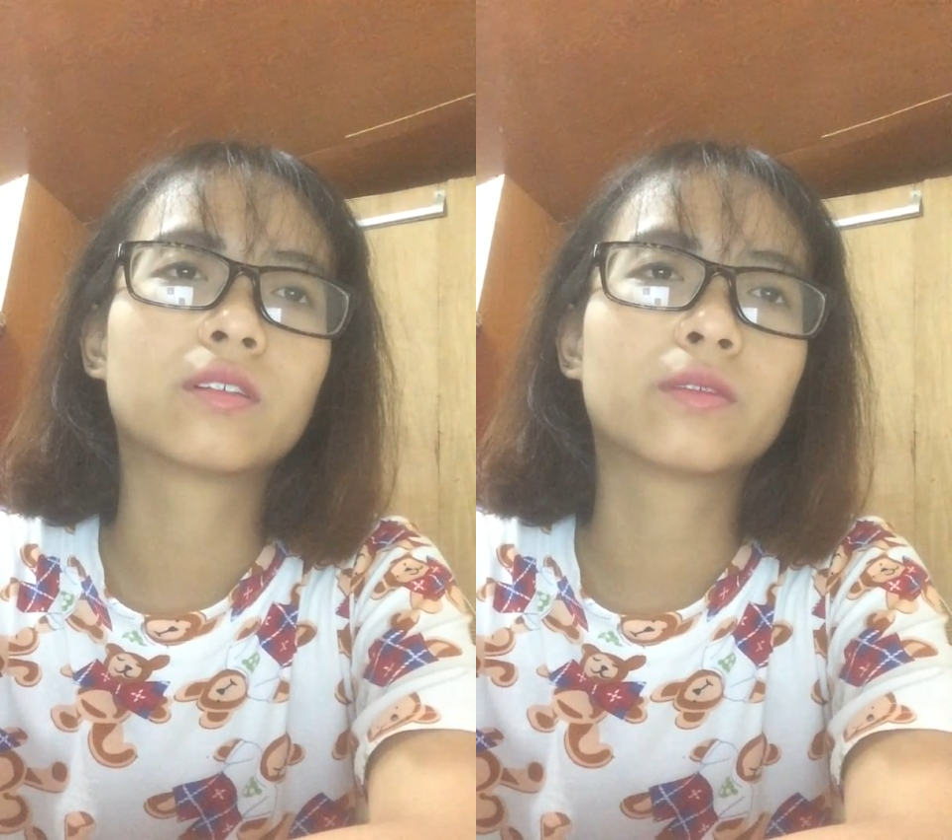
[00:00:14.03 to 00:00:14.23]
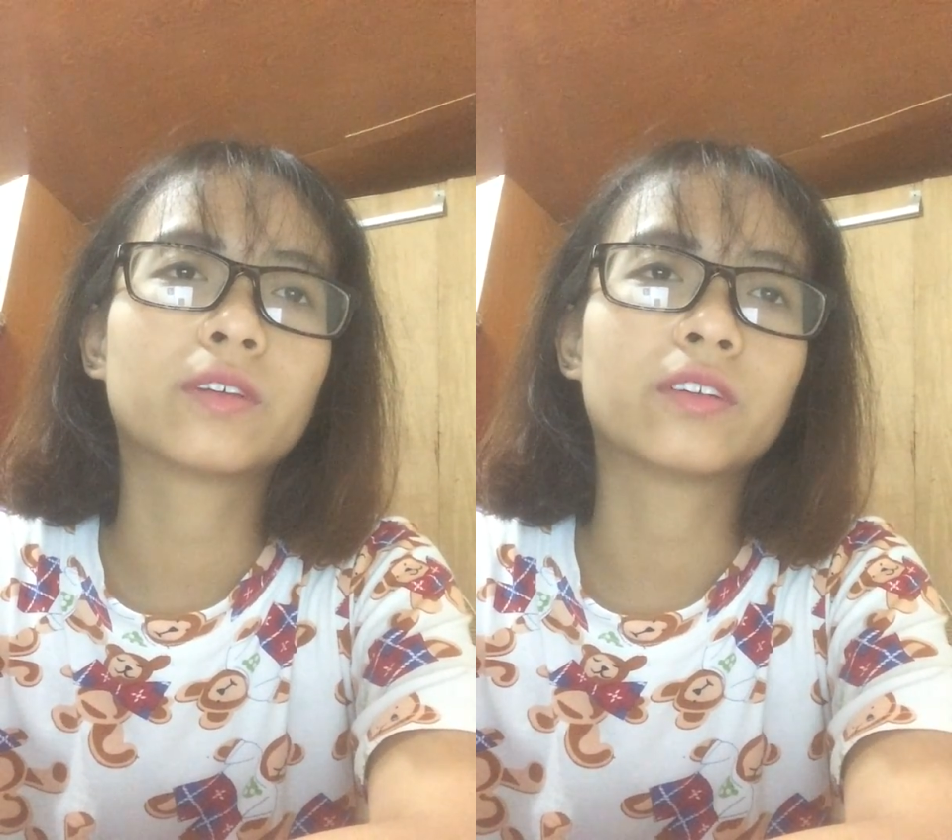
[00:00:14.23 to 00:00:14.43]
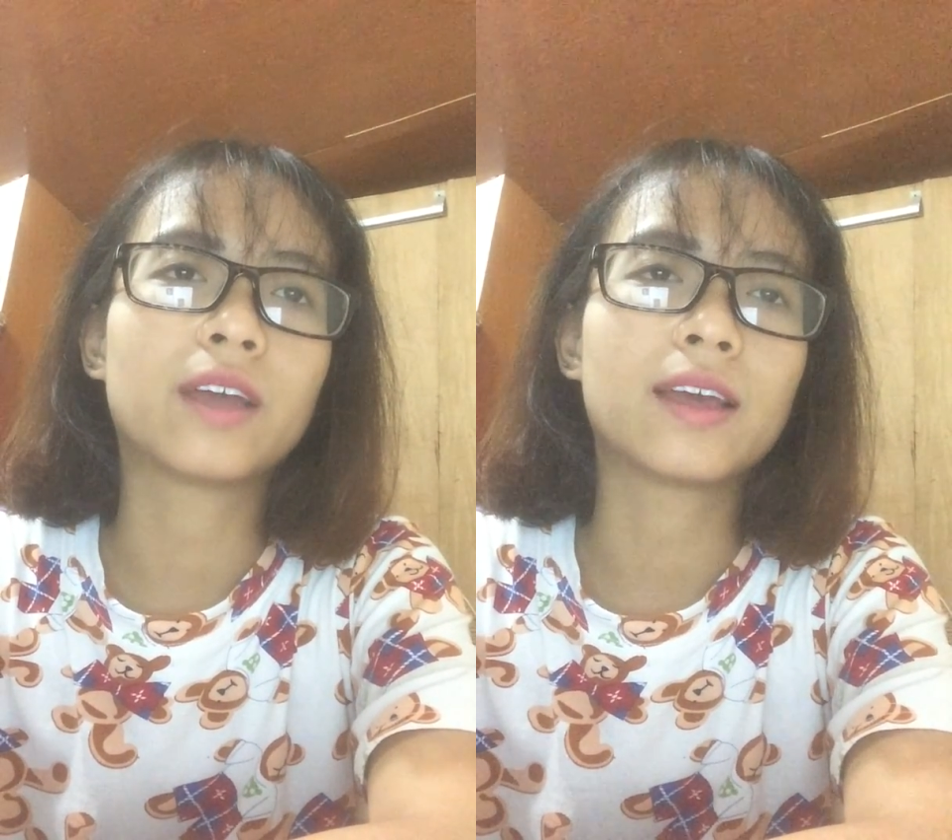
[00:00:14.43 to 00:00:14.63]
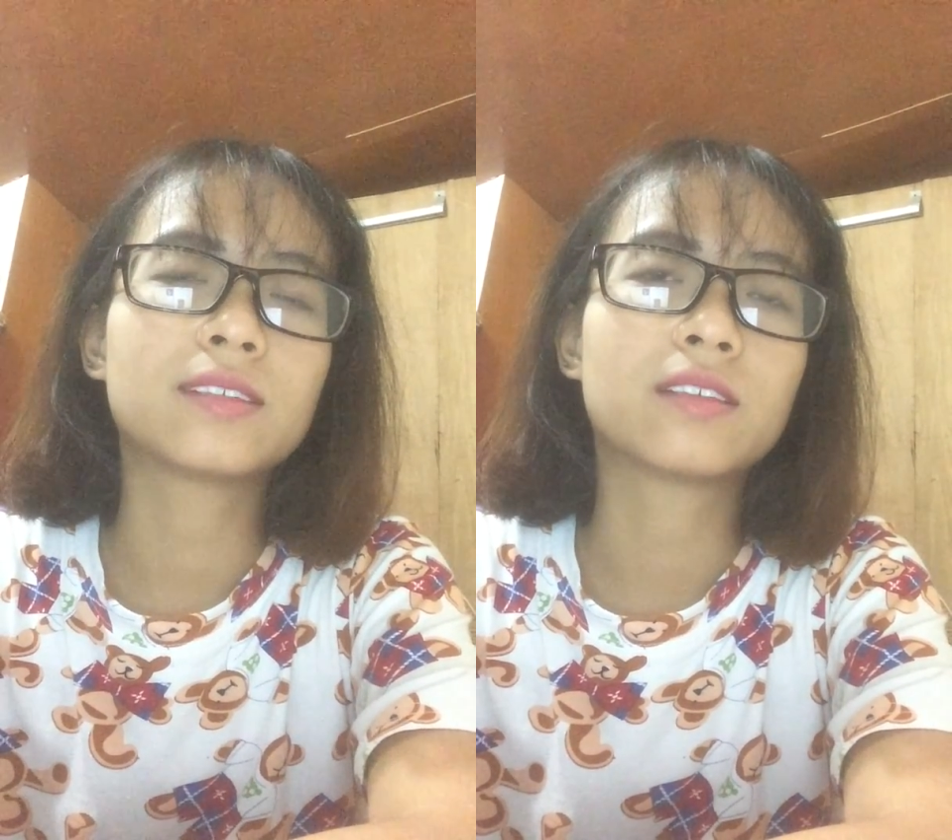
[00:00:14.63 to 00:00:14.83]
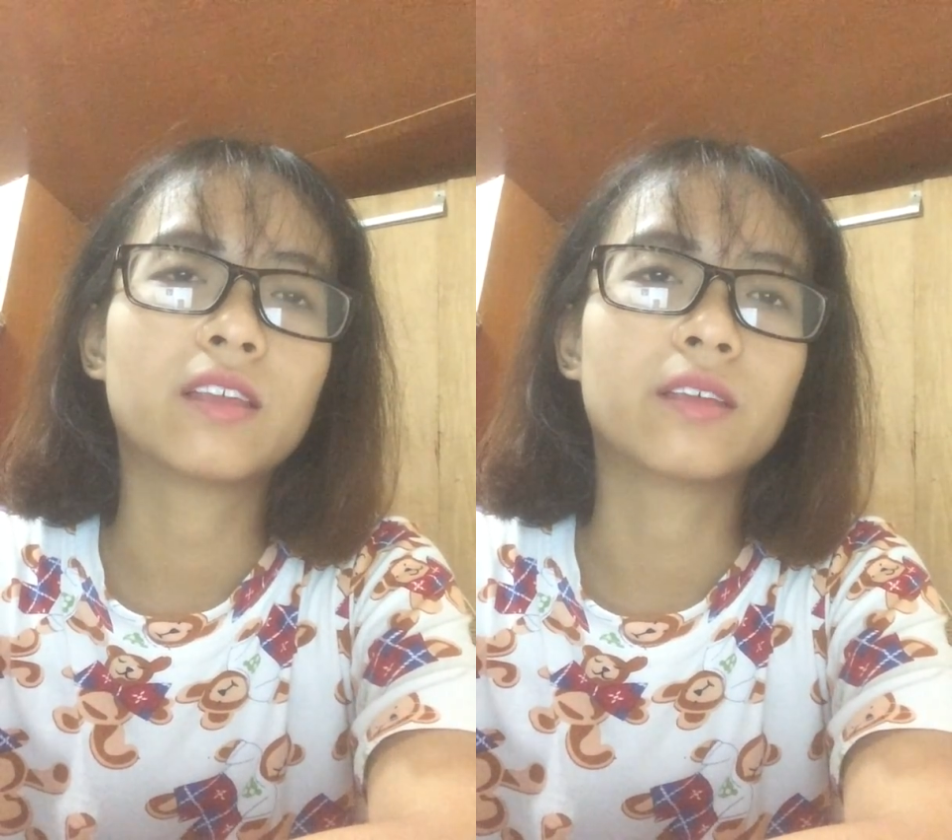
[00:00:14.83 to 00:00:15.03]

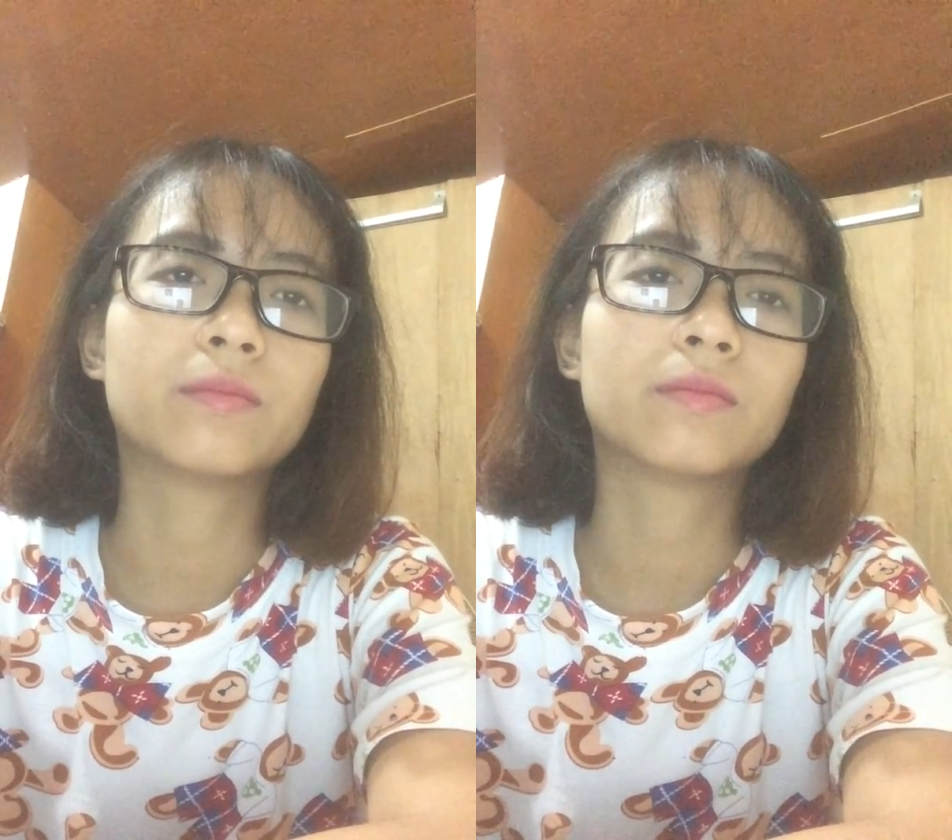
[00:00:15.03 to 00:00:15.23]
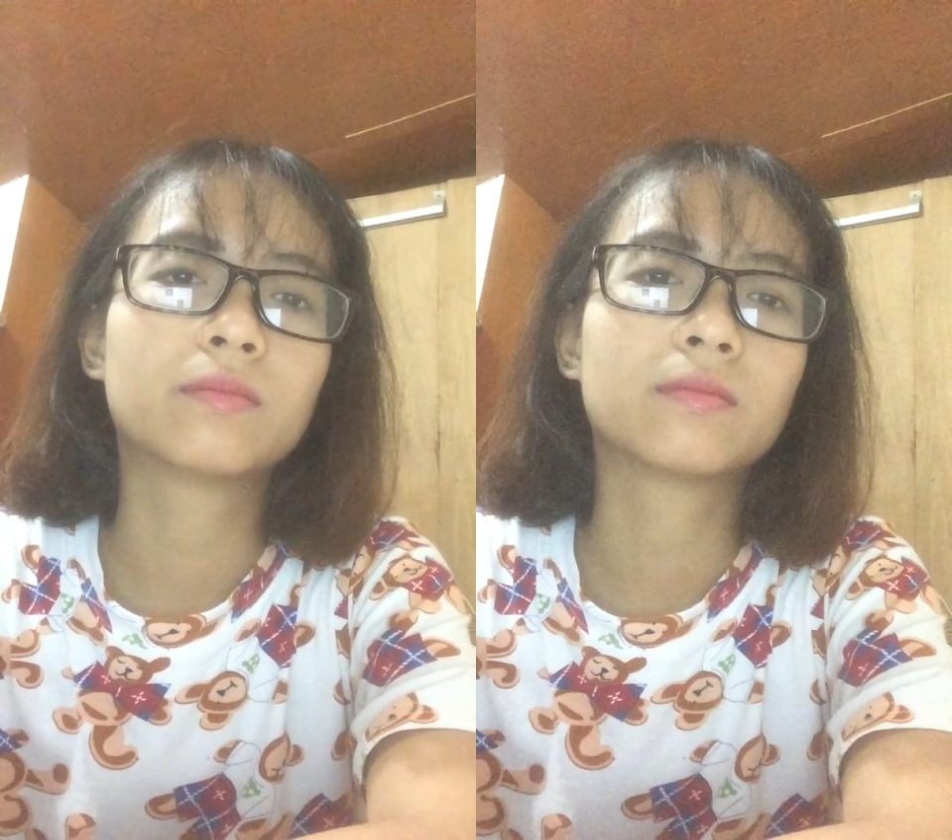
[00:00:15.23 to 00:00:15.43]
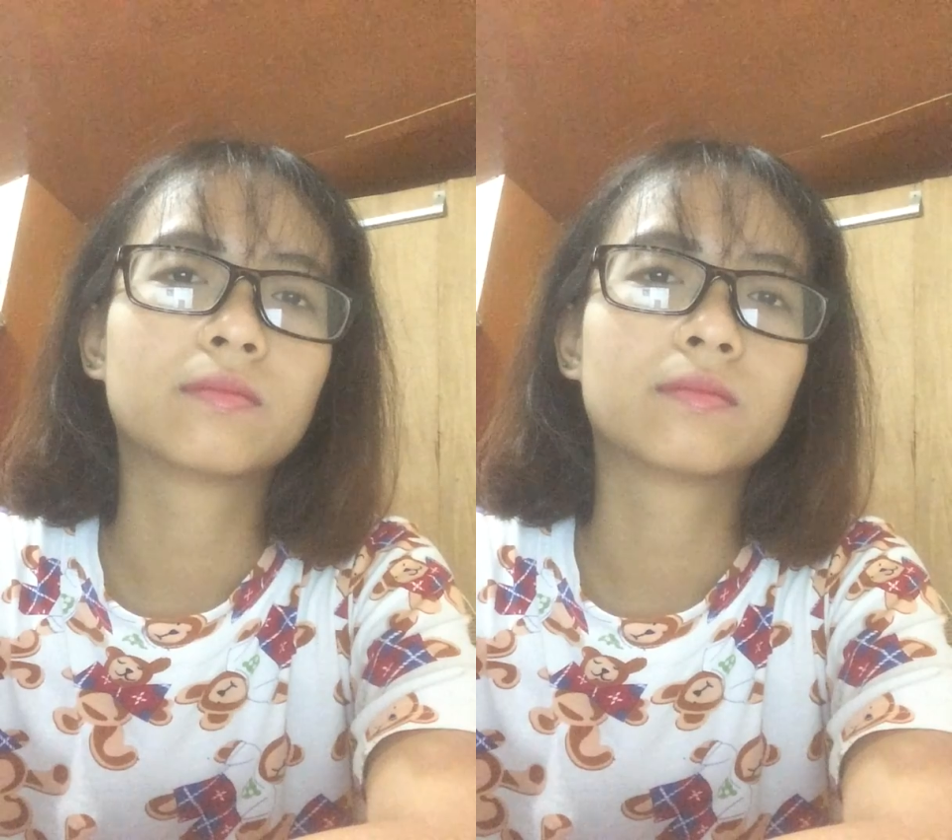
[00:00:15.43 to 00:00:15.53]
recognize him.